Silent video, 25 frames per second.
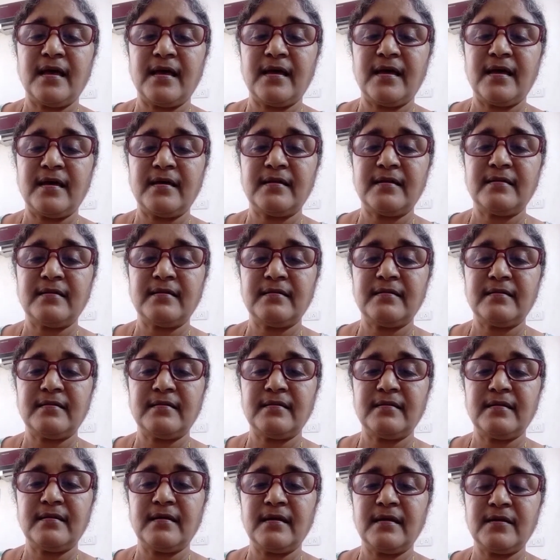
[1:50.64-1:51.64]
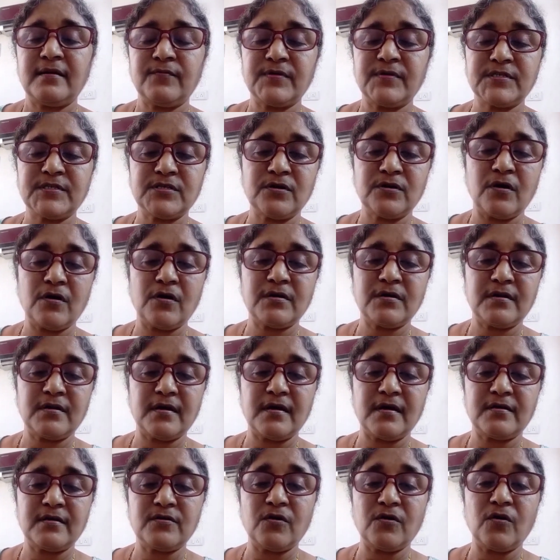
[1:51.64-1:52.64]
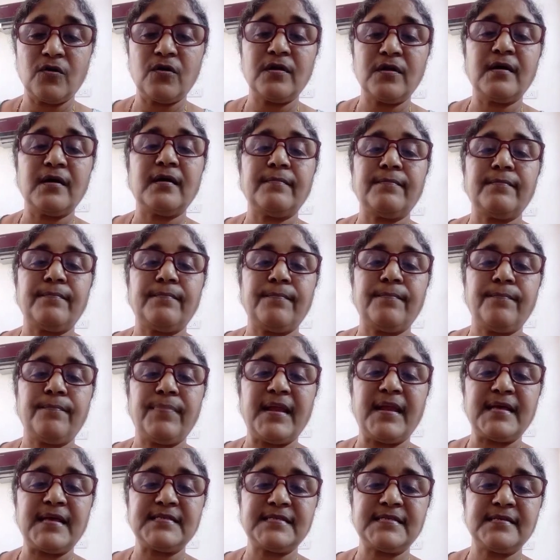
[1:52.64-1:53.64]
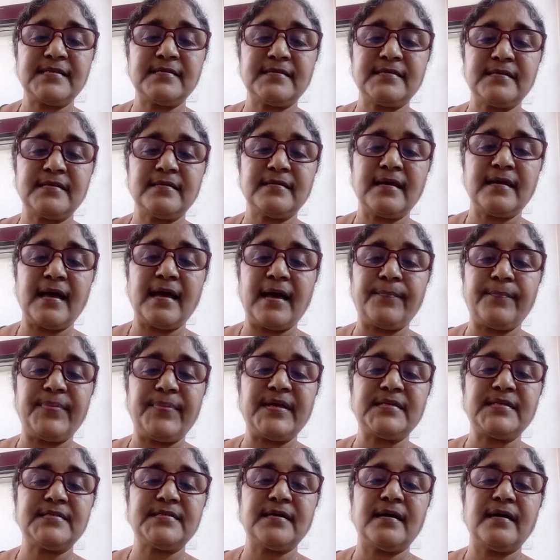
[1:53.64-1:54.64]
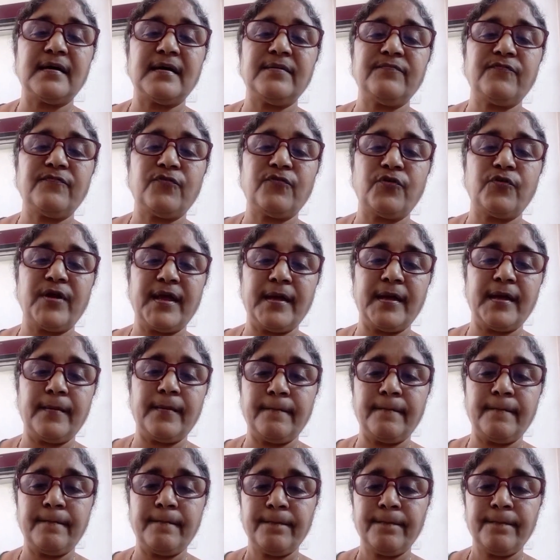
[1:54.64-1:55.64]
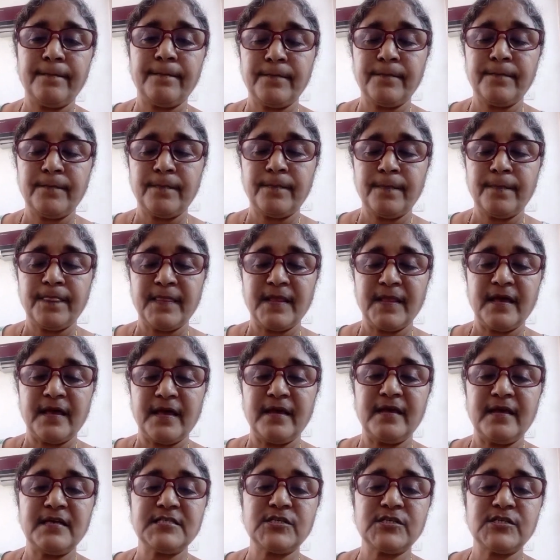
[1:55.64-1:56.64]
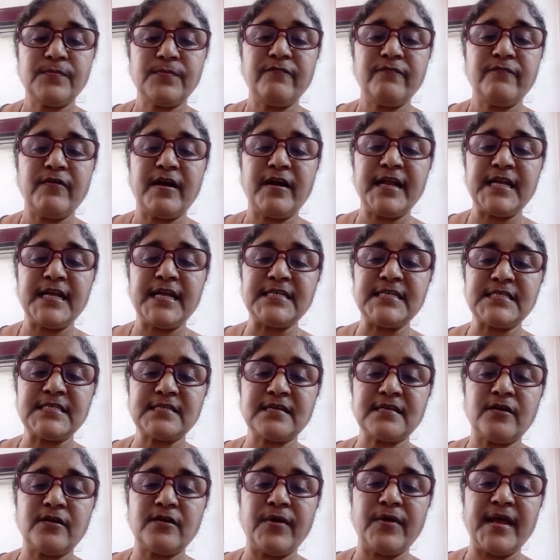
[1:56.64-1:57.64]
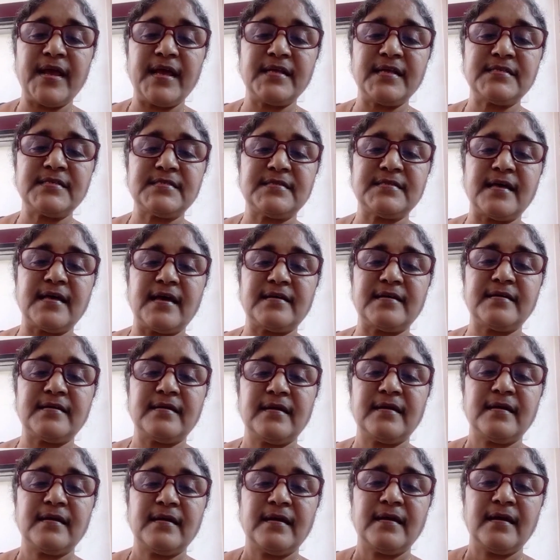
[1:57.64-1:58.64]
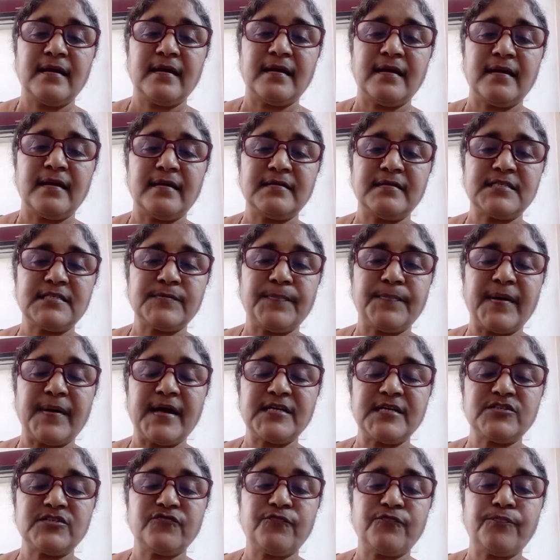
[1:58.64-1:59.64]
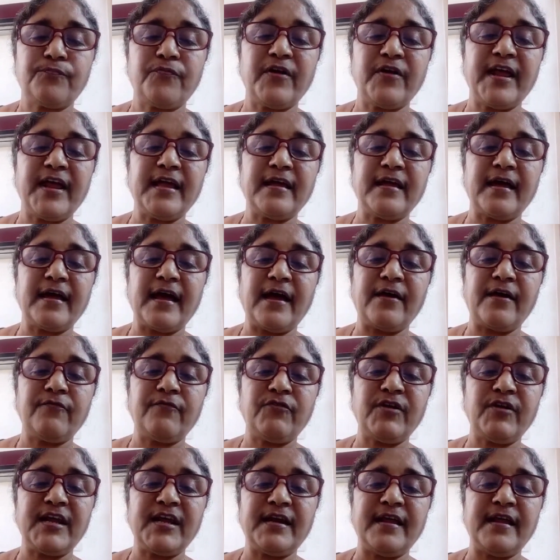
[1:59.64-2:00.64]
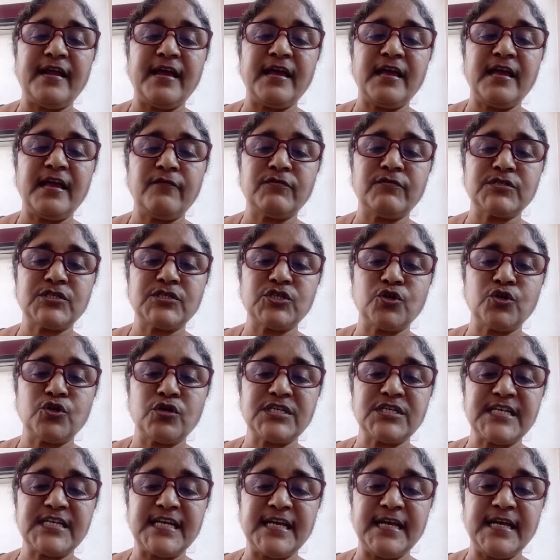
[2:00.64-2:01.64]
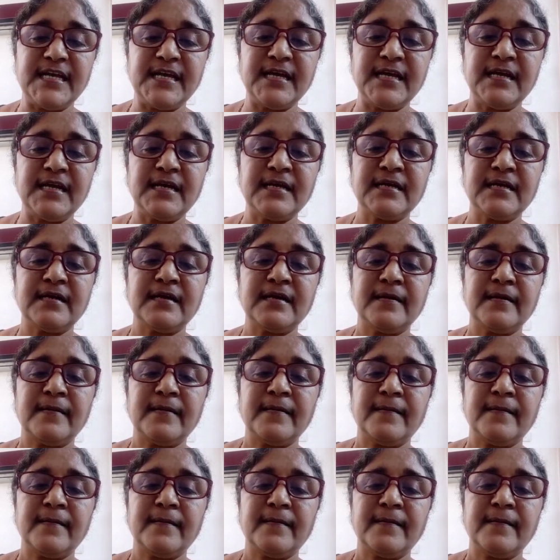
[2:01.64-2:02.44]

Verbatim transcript: and it was not at all a pleasant and happy time for him. He used to be very discouraged that in spite of praying every day, he was not healed.